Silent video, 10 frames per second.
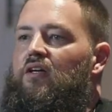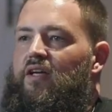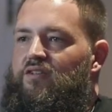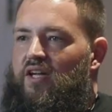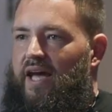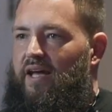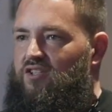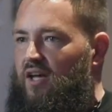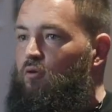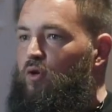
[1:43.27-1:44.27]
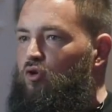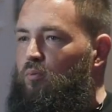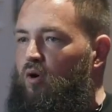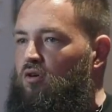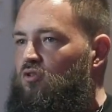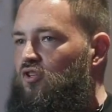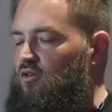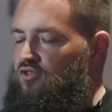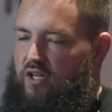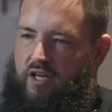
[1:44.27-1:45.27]
is to add ten realtor partners that
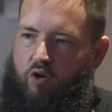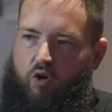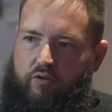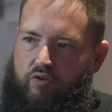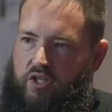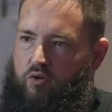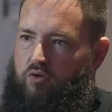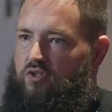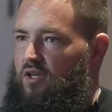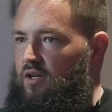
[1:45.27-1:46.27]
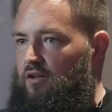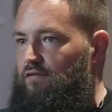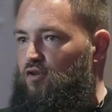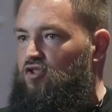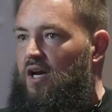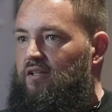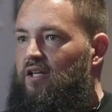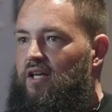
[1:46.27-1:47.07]
are sending all their deals in, in the first ninety